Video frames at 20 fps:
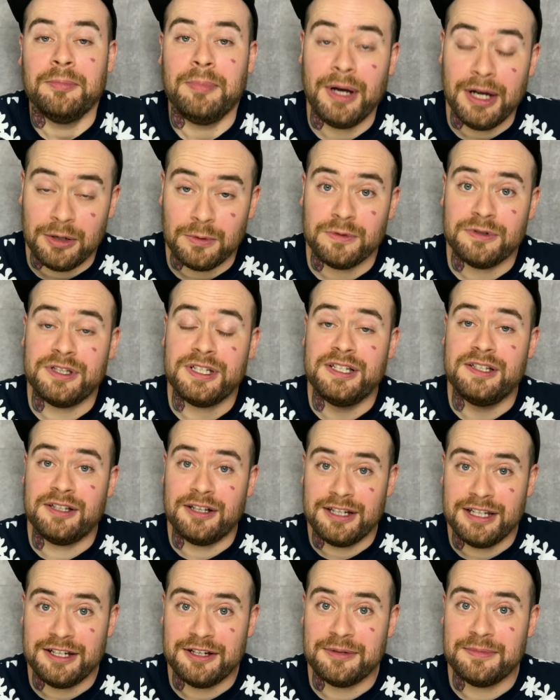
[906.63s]
But we'll see
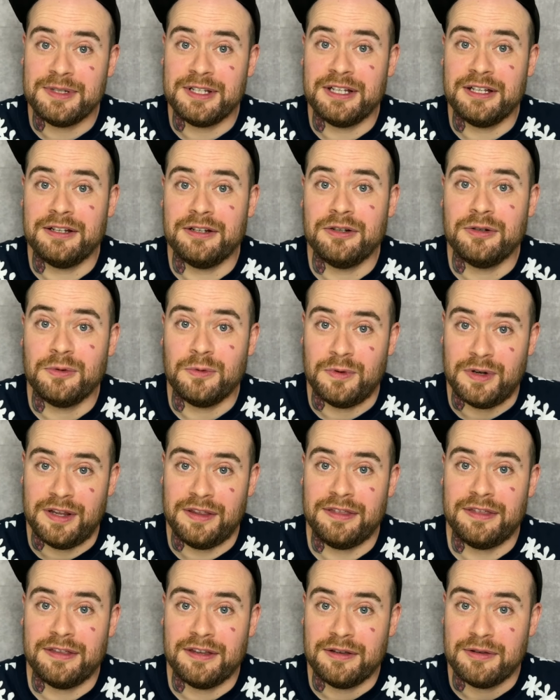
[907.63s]
Sunny comes in
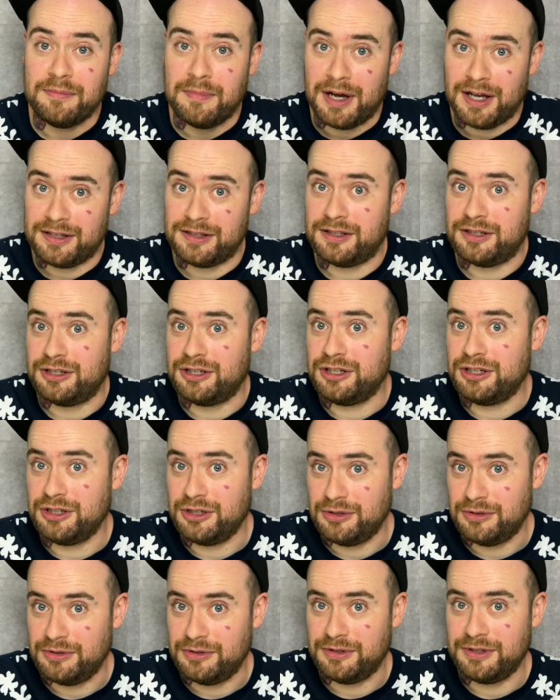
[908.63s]
with Masa's
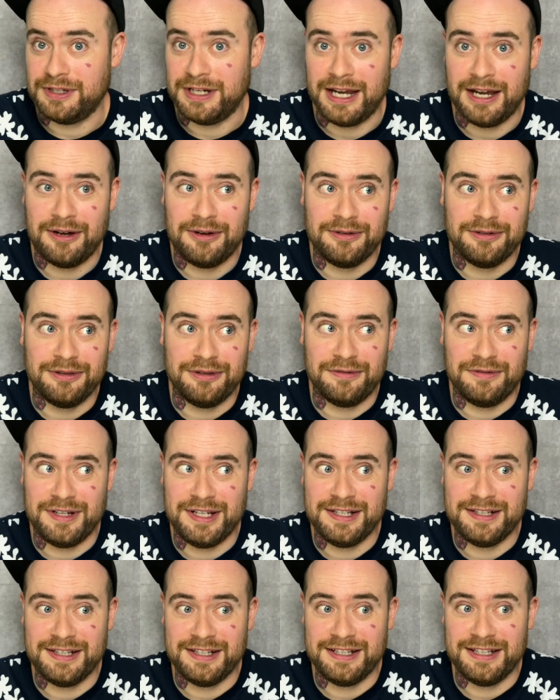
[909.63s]
shoes. Now, the
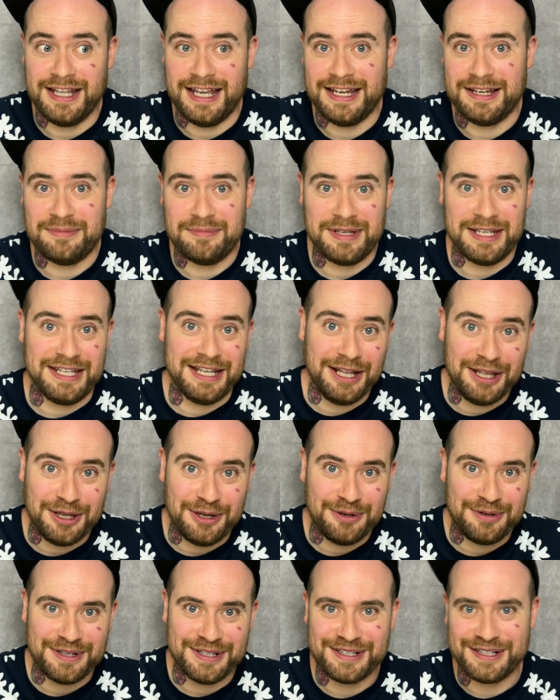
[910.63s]
reason they can be
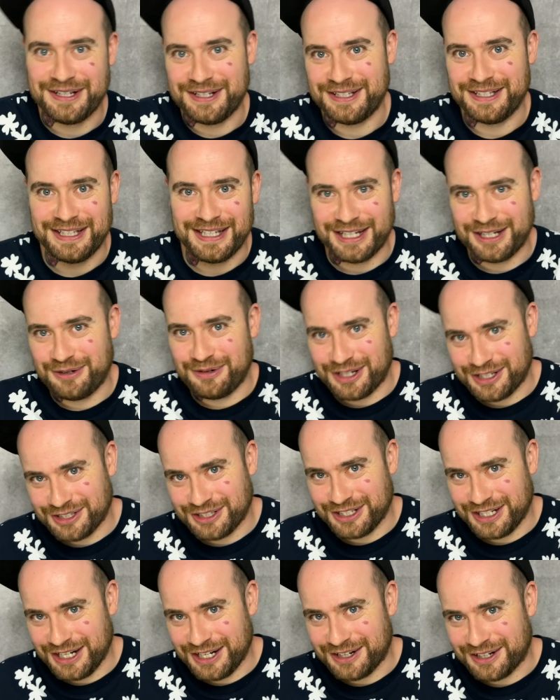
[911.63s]
yellow is because of that
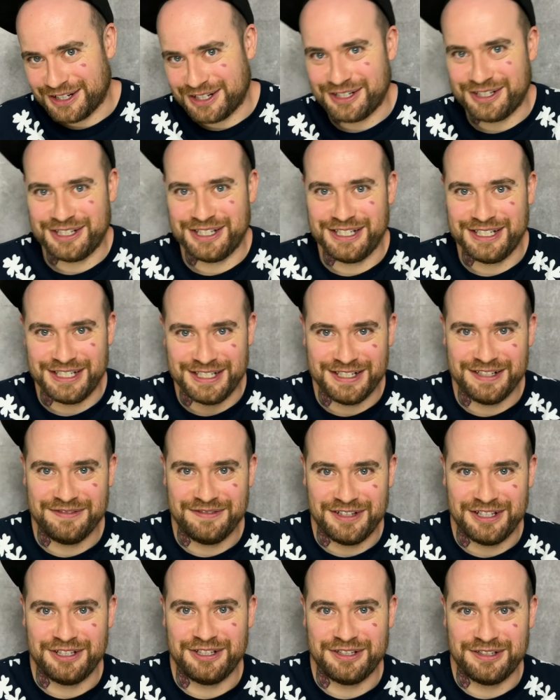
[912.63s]
questionnaire, because she did
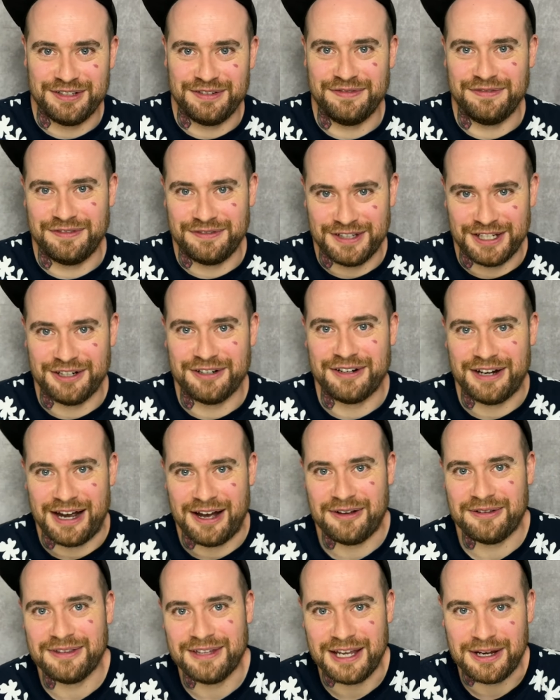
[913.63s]
eventually figure
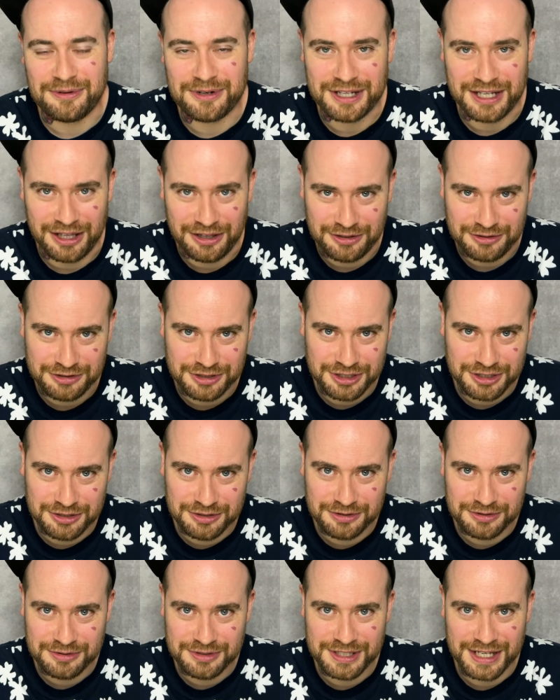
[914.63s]
out they were yellow
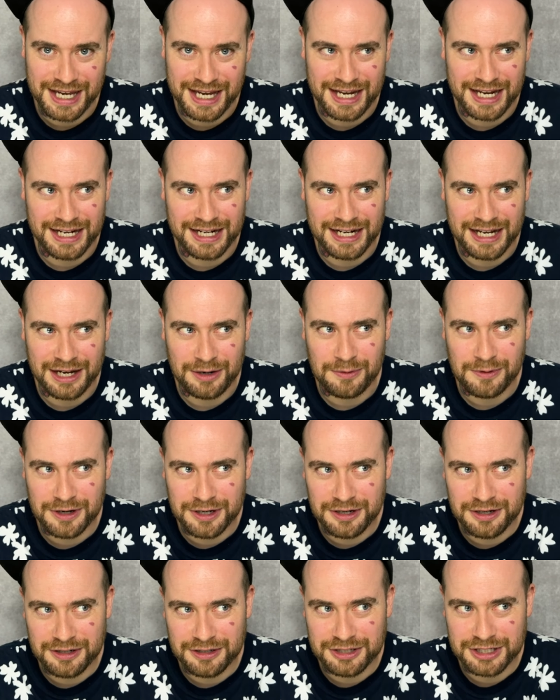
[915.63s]
shoes. And I
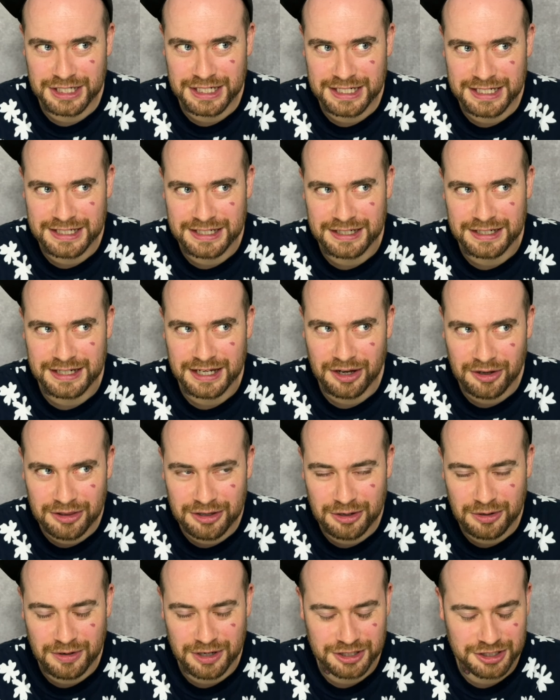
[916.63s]
wonder, she didn't tell
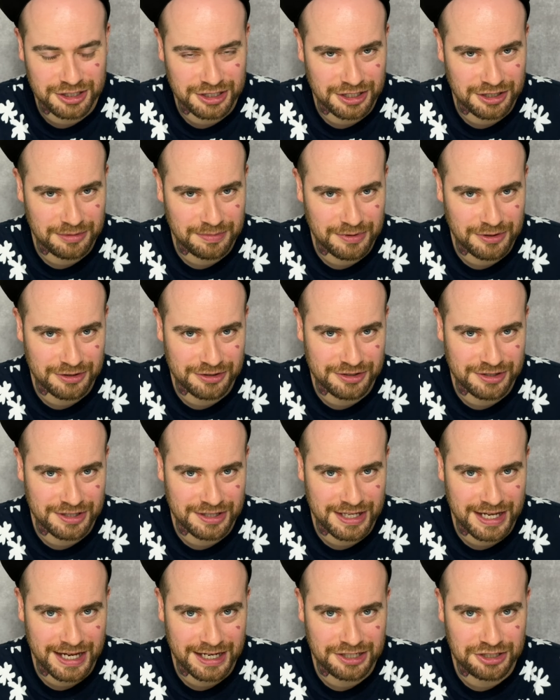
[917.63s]
the questionnaire person
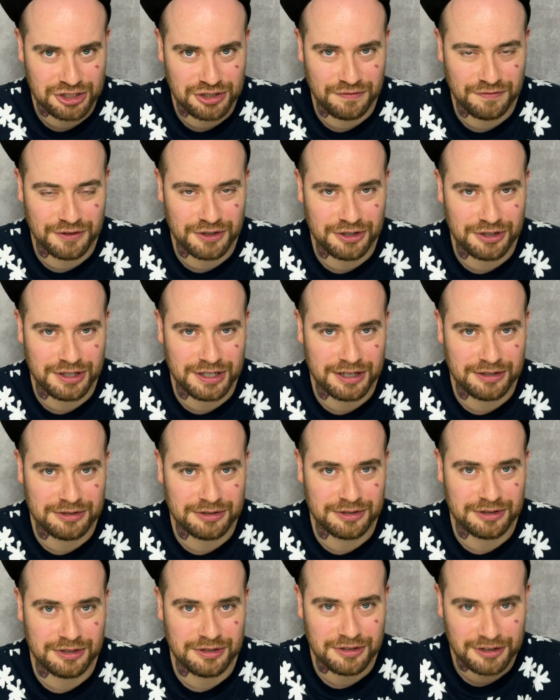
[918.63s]
that, because she figured it out
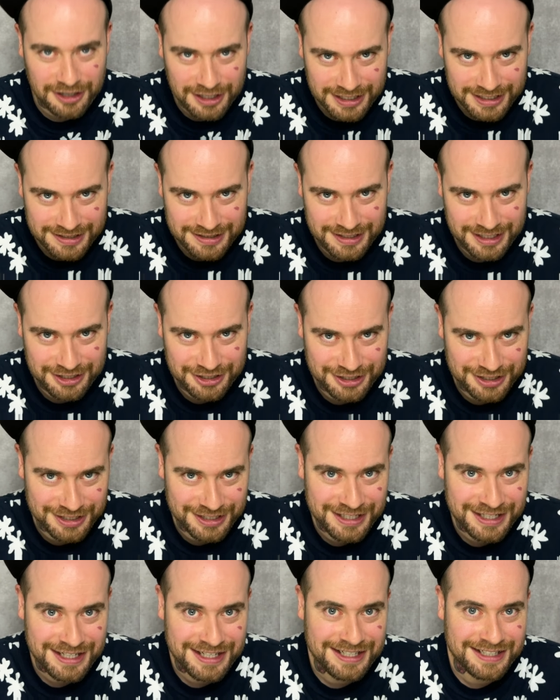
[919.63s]
during the crying
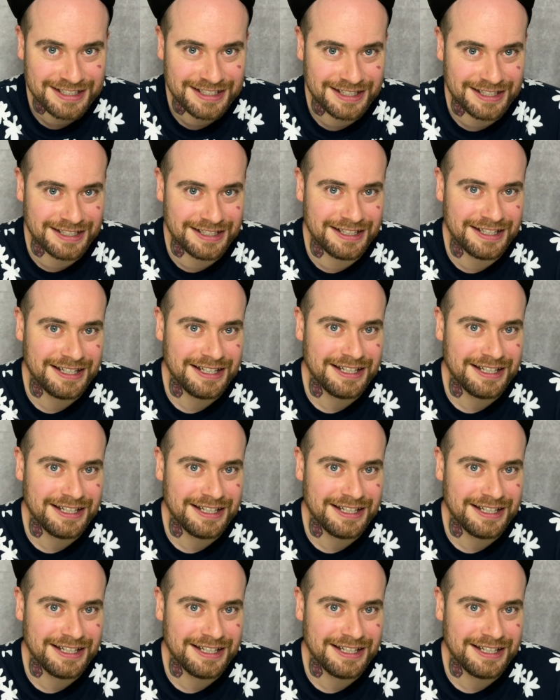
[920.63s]
session. Did